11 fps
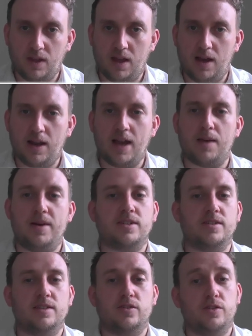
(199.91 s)
Like I
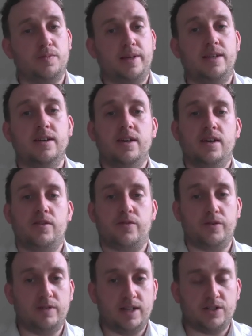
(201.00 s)
mentioned, this could be
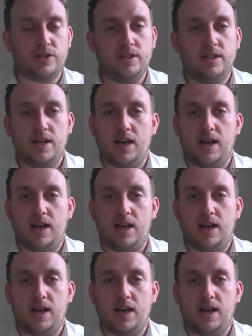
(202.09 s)
through religion,